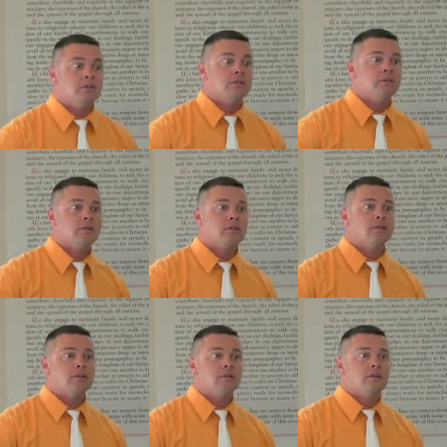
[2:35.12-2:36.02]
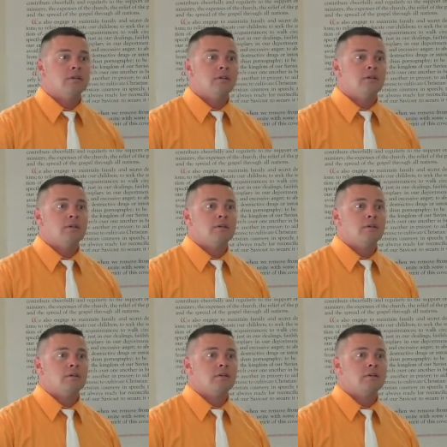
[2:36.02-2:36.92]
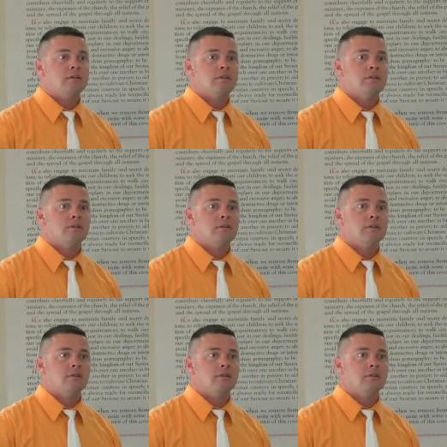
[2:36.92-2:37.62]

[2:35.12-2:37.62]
[no speech]